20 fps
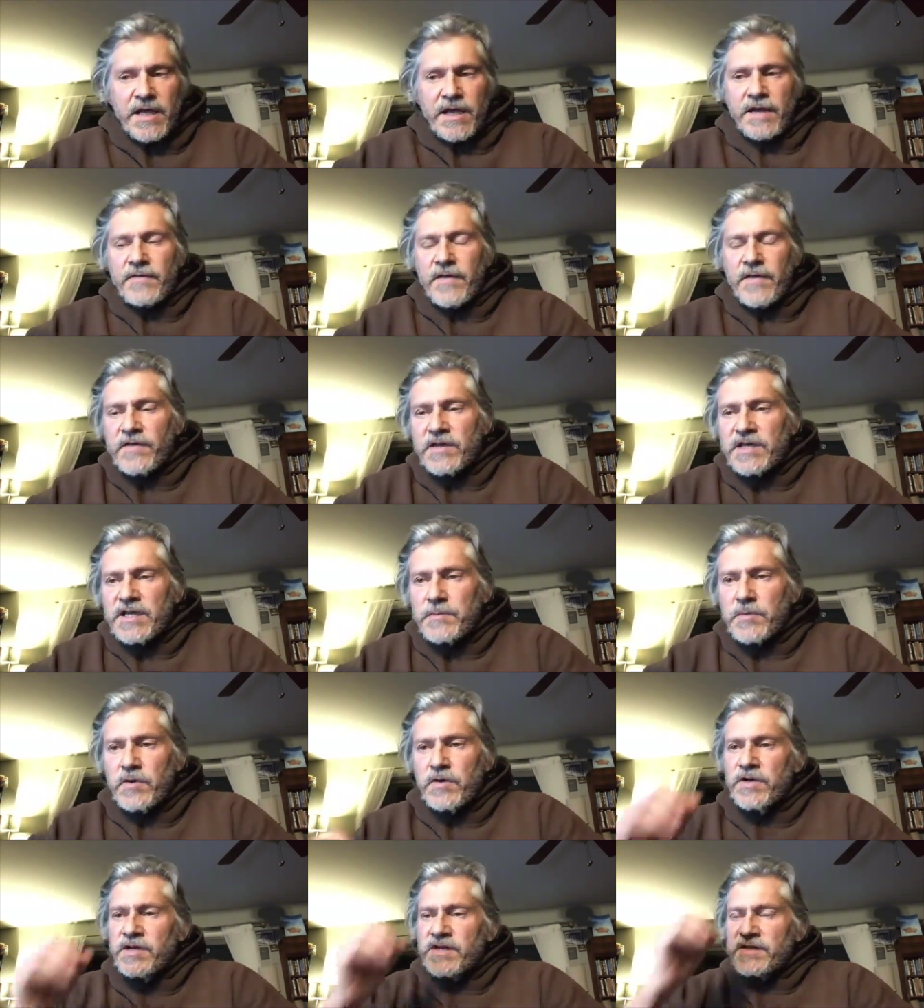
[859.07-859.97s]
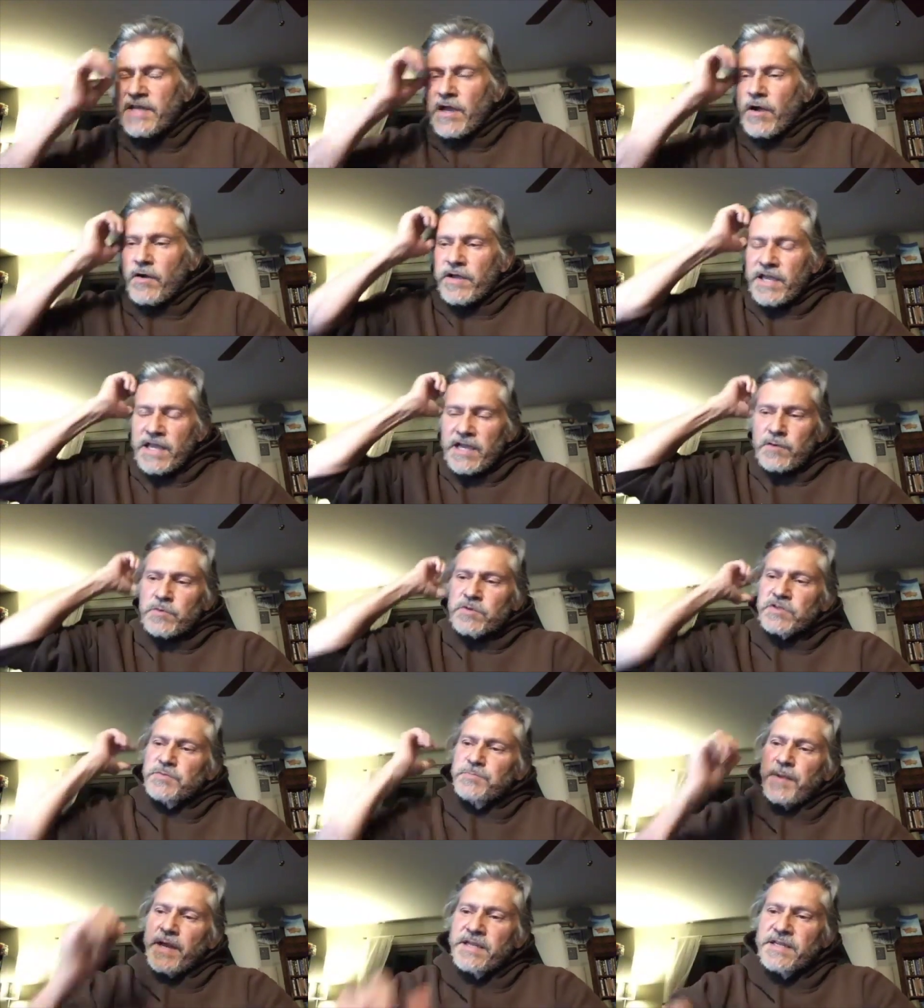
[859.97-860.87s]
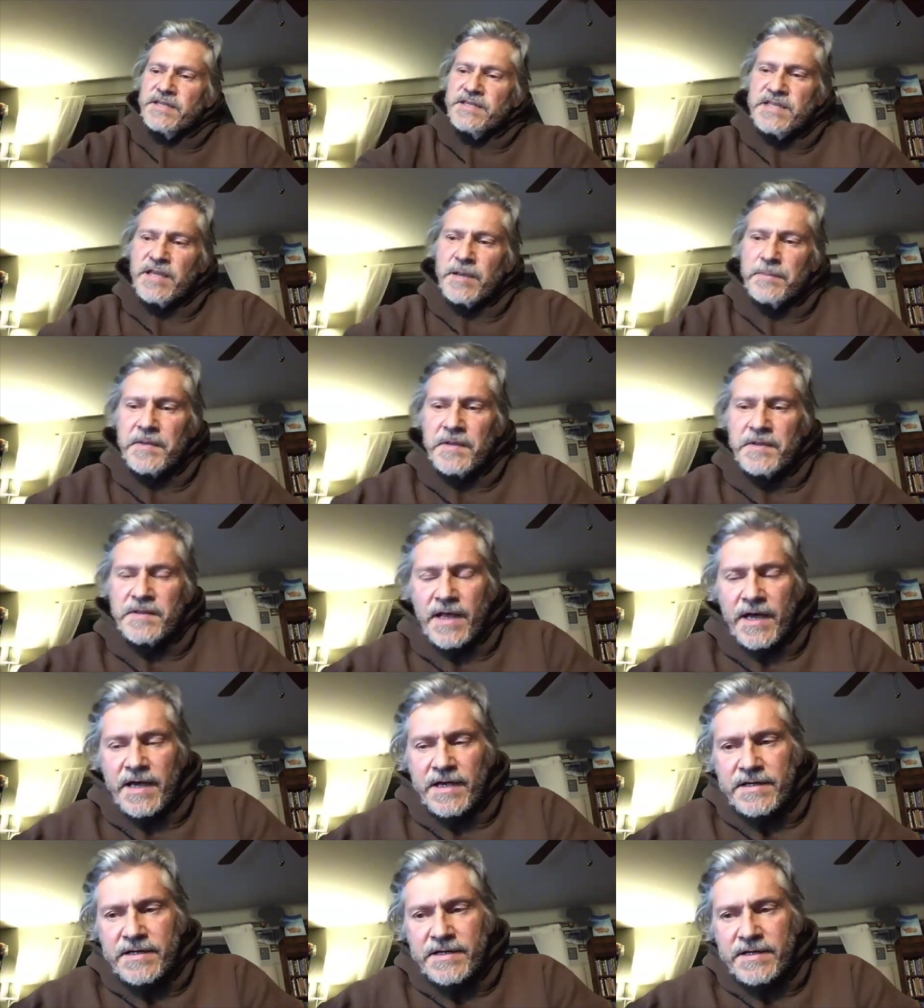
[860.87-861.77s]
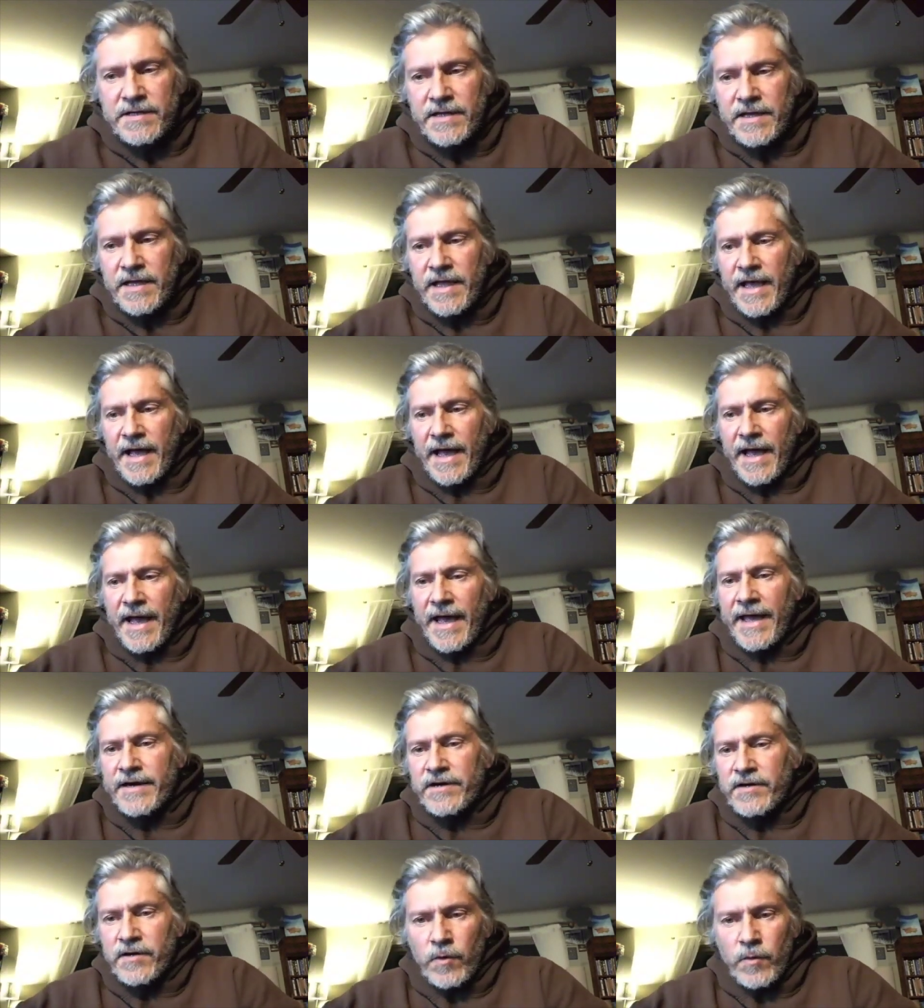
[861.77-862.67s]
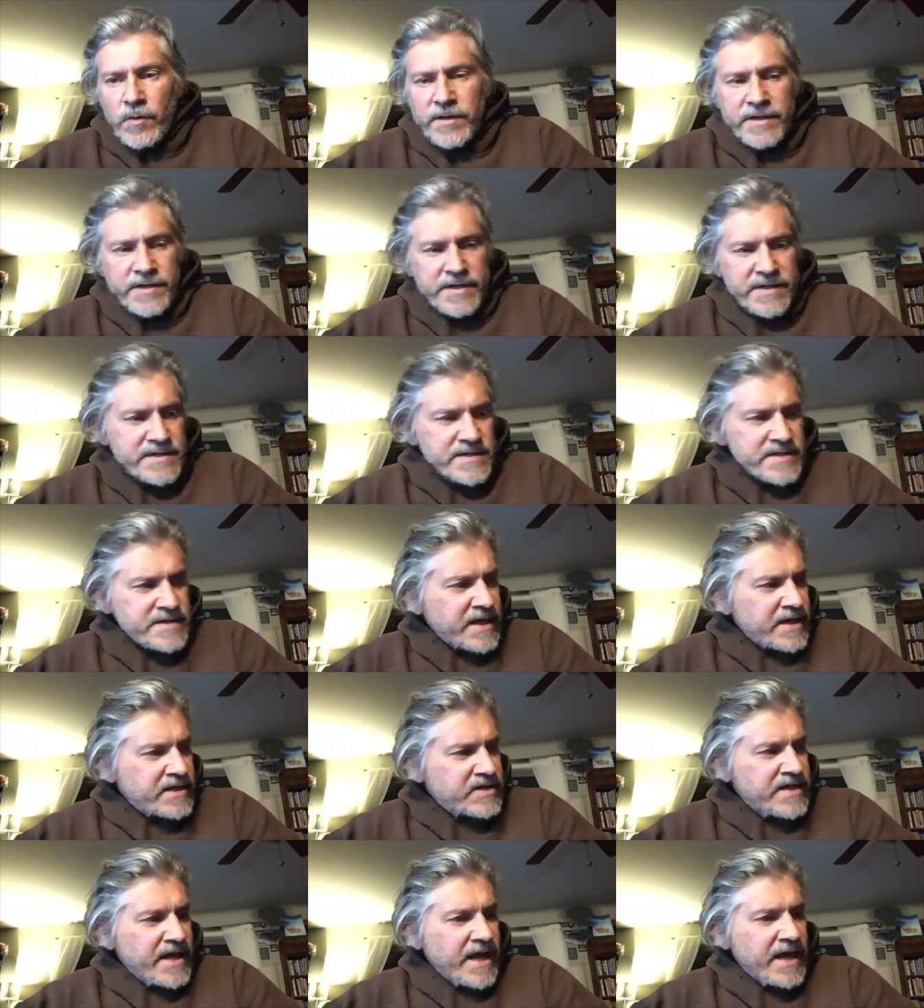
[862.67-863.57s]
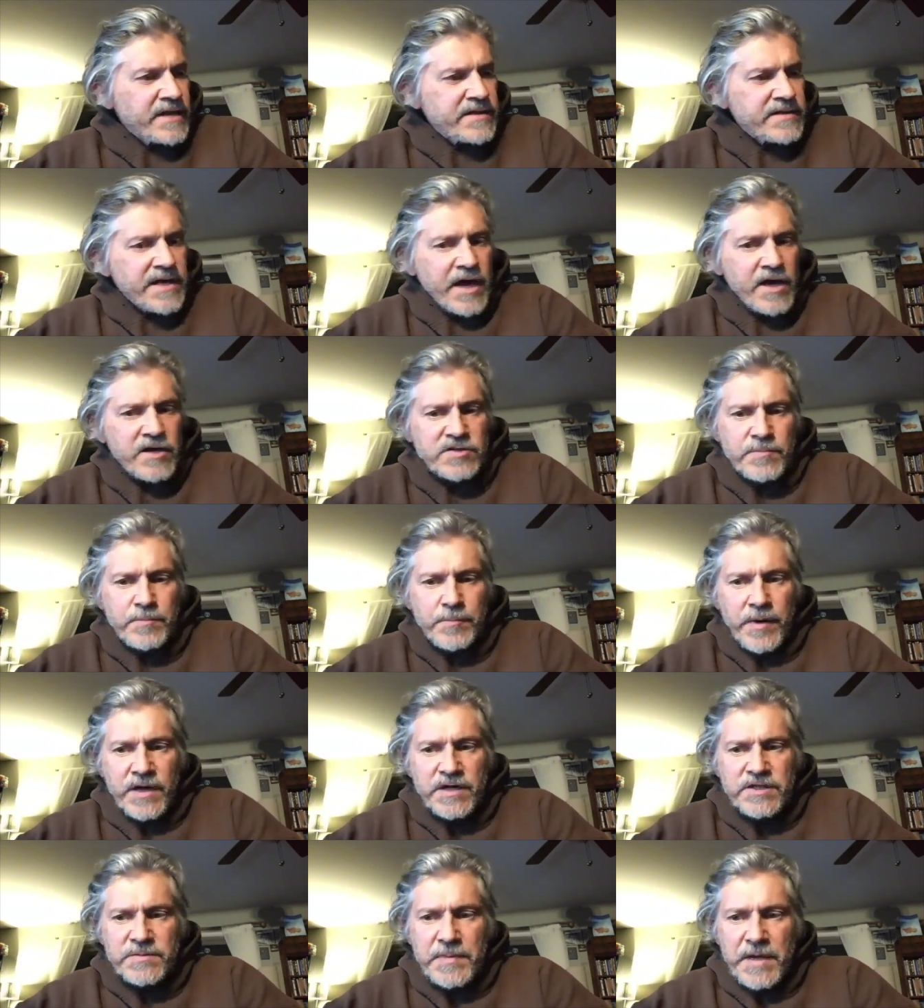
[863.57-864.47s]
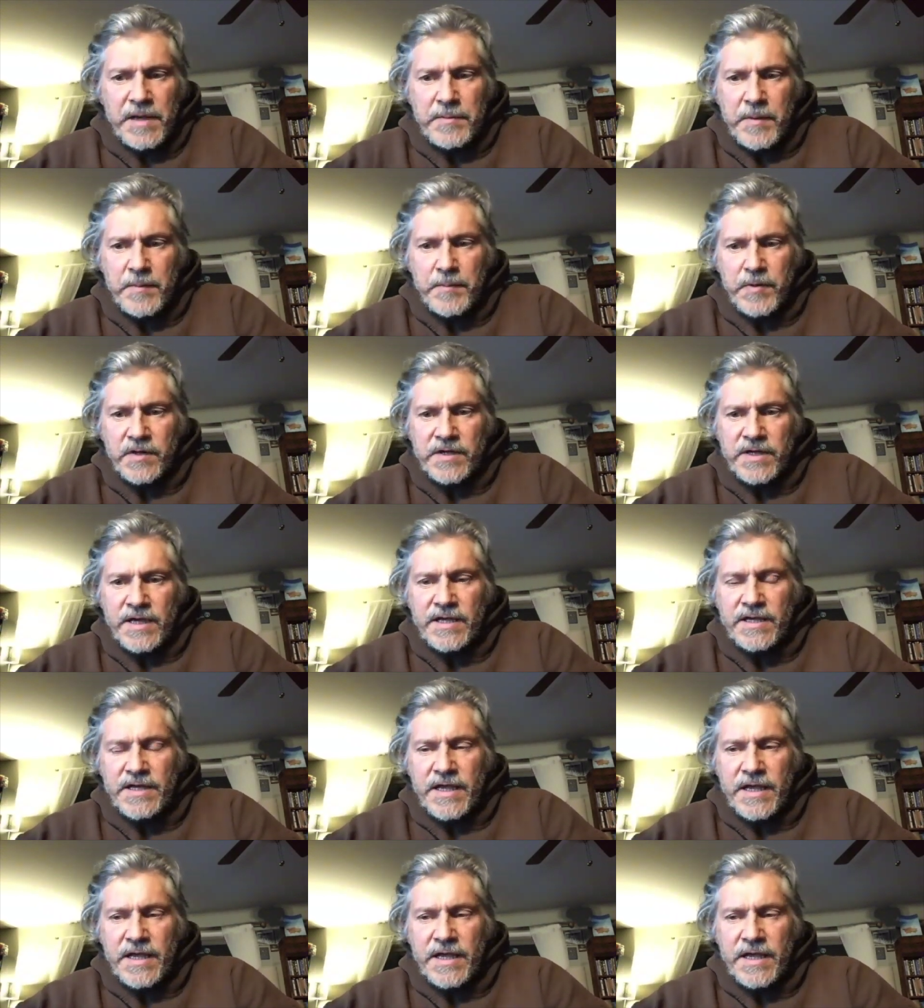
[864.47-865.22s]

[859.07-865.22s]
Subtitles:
And then the communities out here, we're spending something like, I don't know what it is, $6,000 to $8,000 maybe per kid.